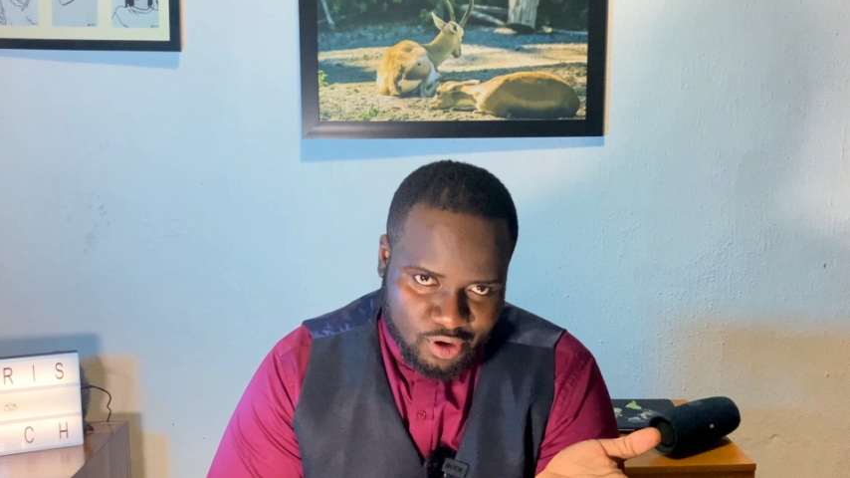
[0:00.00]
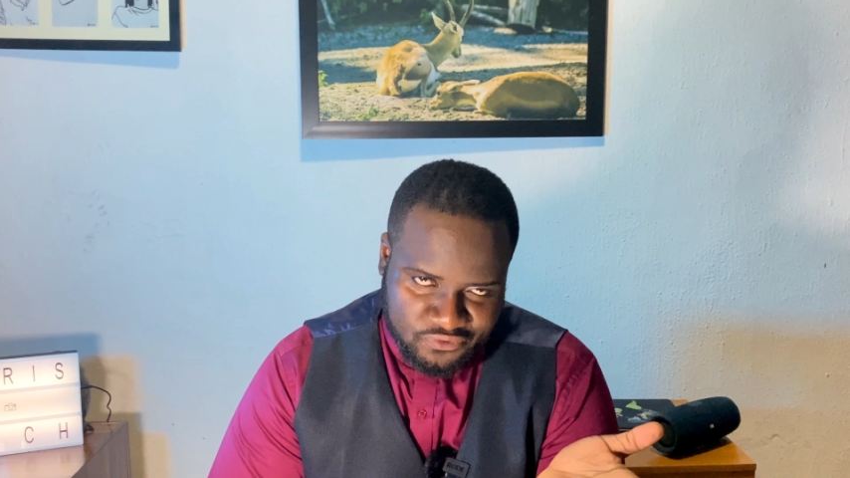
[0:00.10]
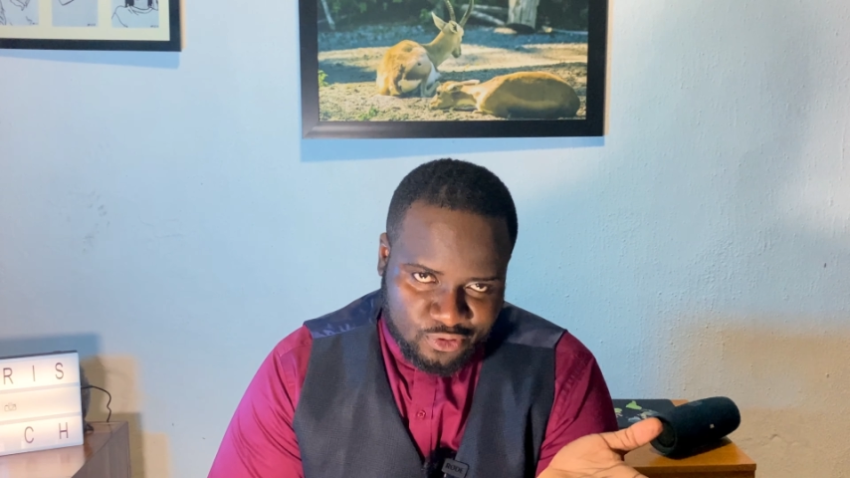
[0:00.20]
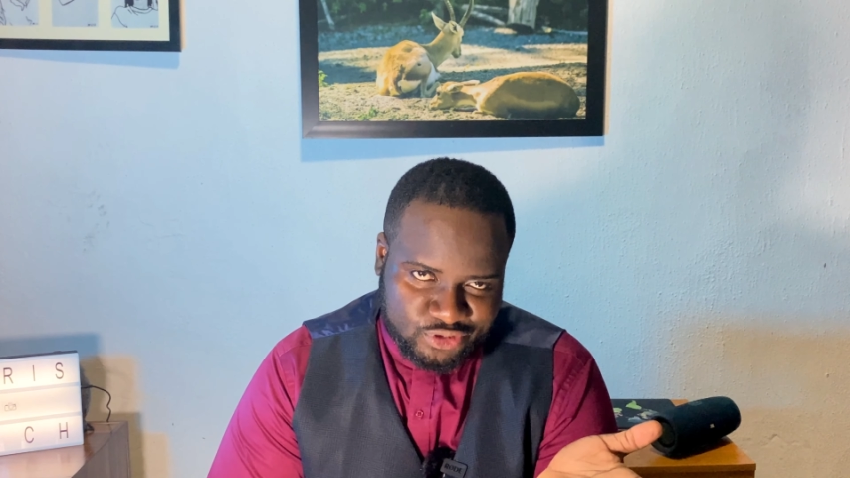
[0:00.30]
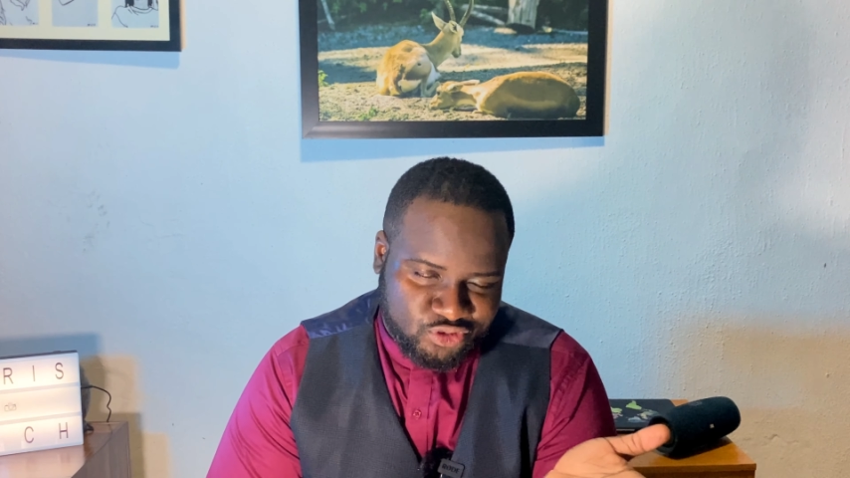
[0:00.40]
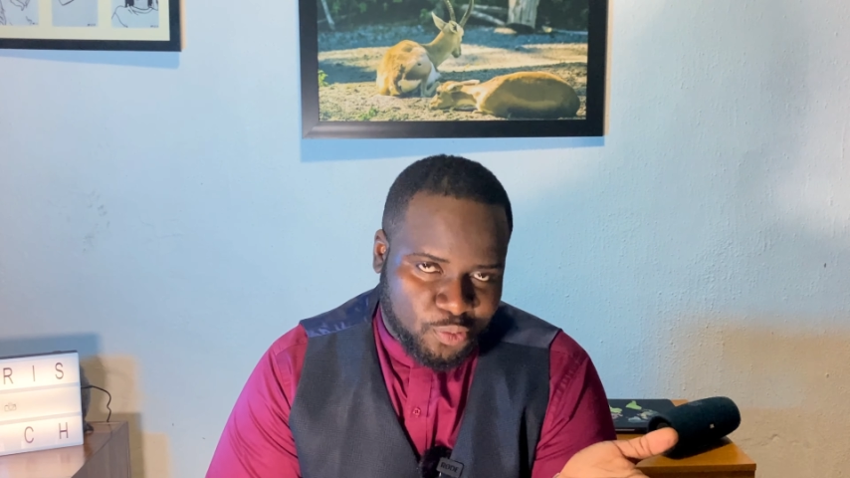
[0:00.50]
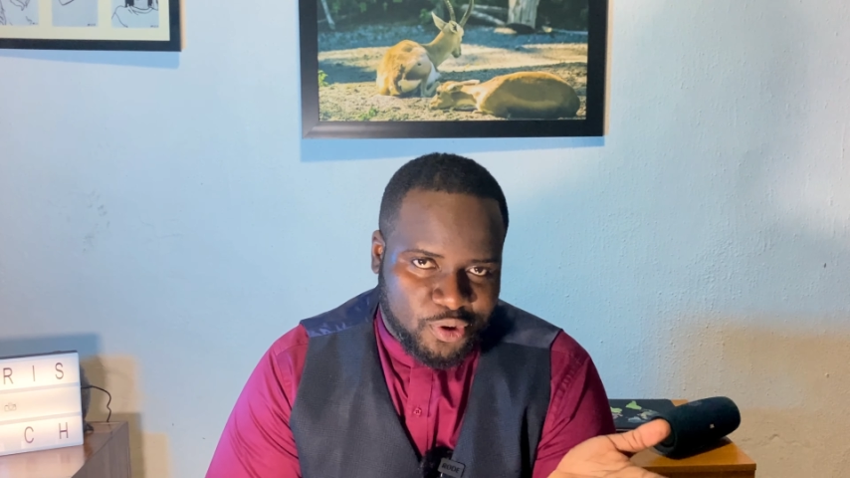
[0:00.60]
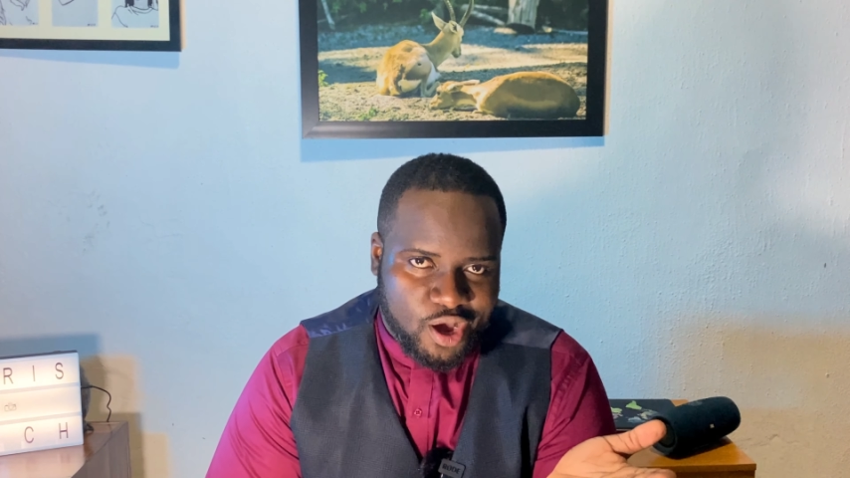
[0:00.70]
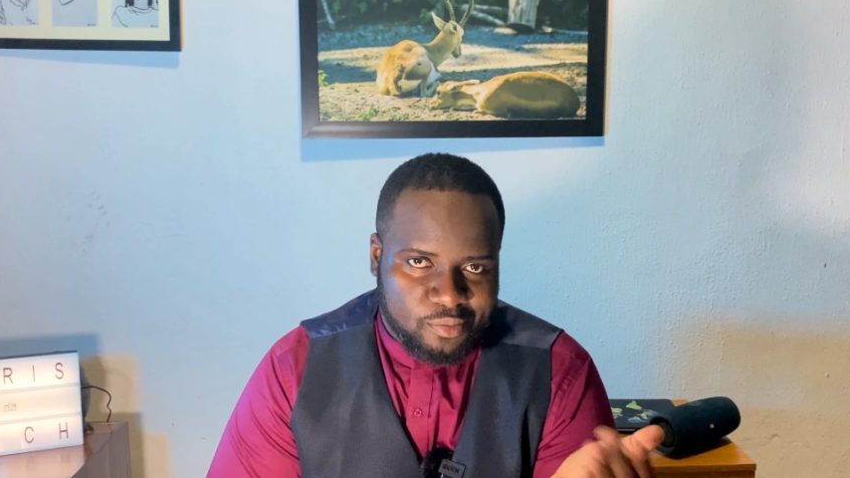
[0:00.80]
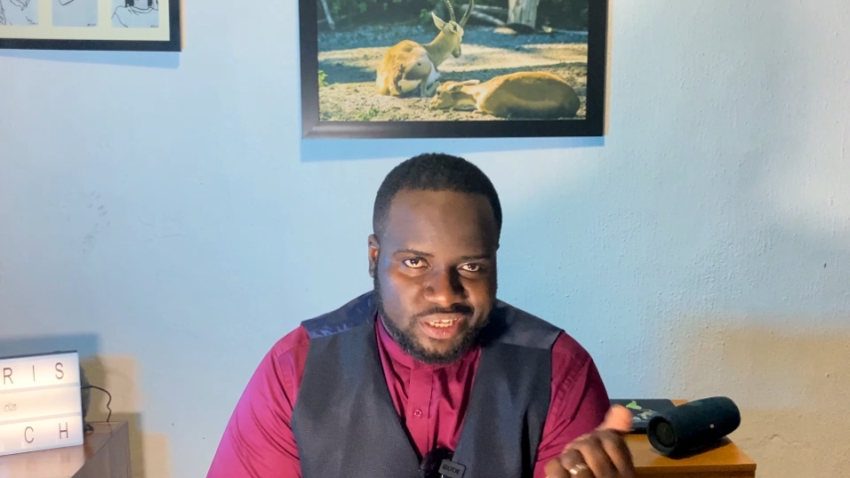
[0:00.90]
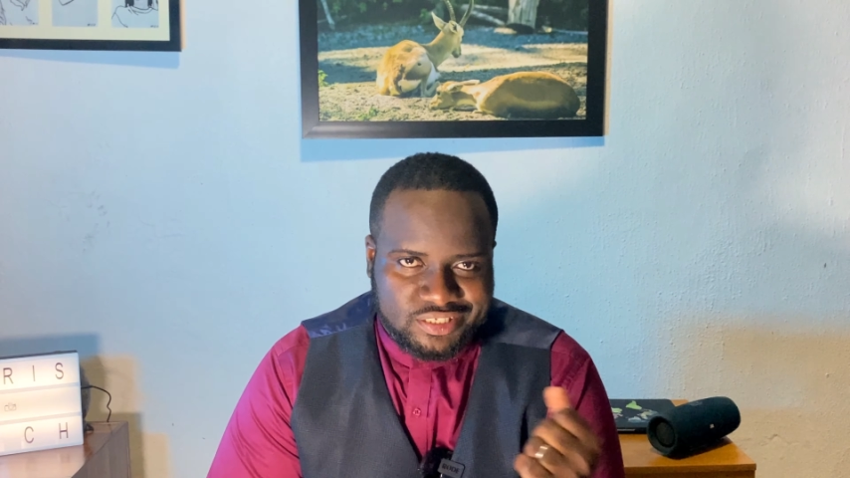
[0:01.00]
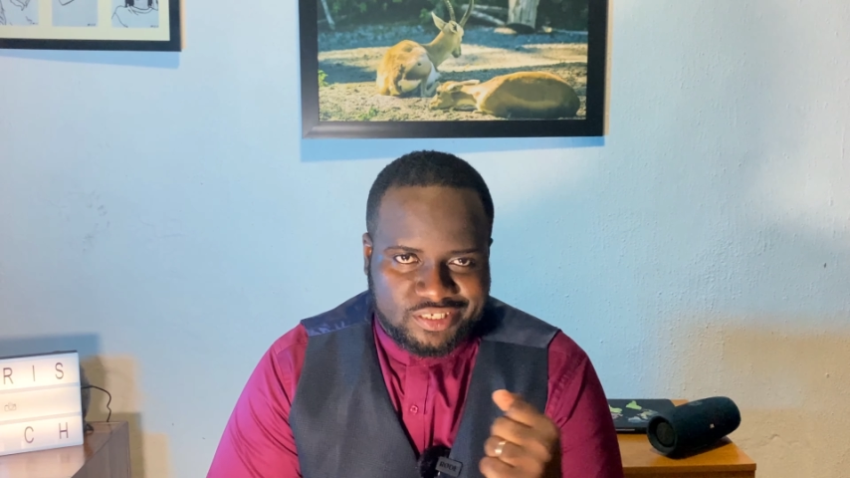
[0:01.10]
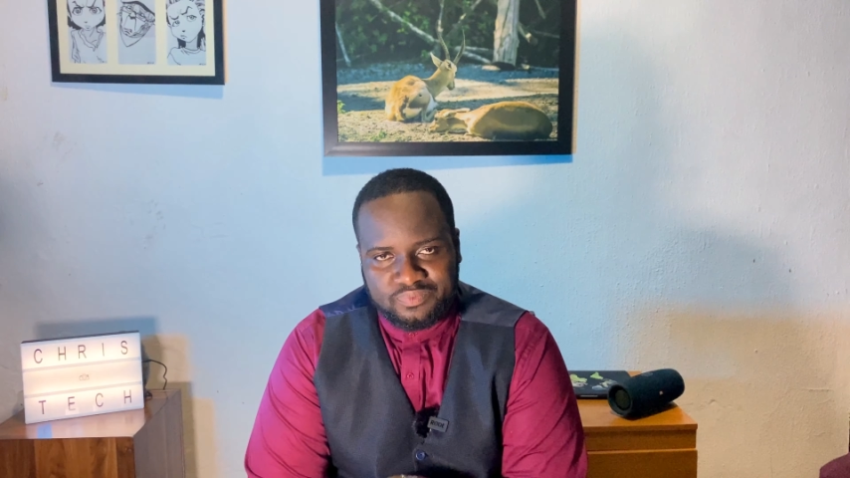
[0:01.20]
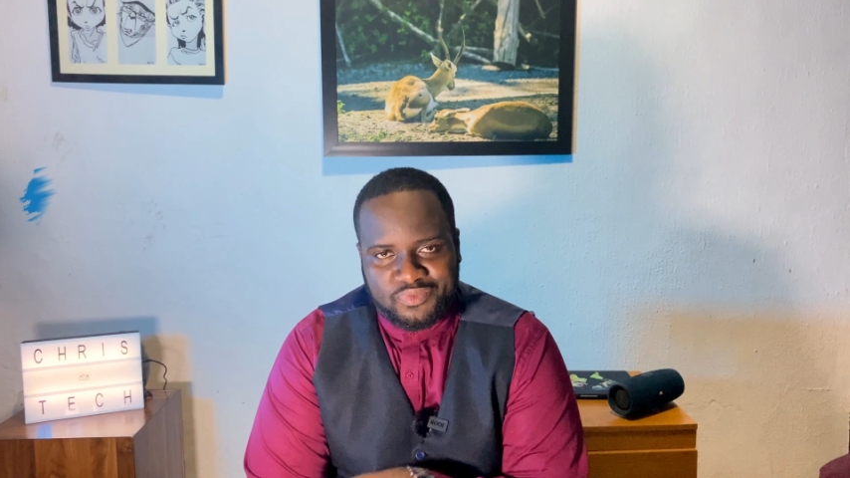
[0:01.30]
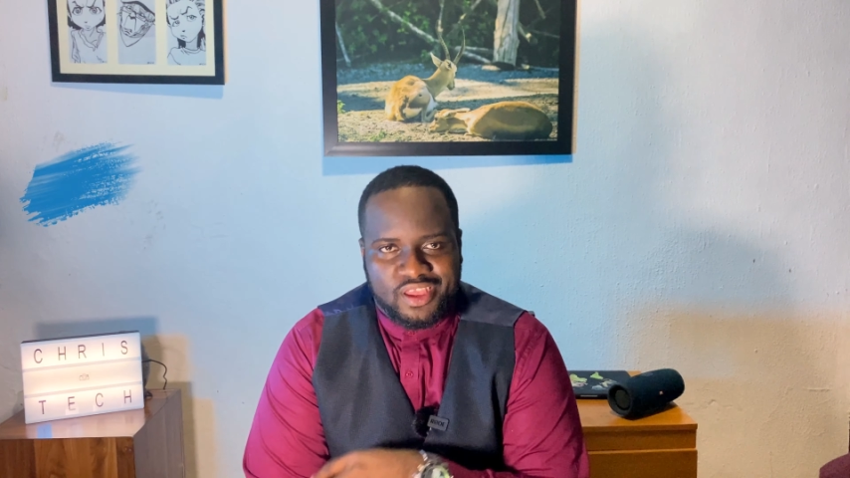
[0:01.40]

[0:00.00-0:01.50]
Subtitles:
of course, drop a comment.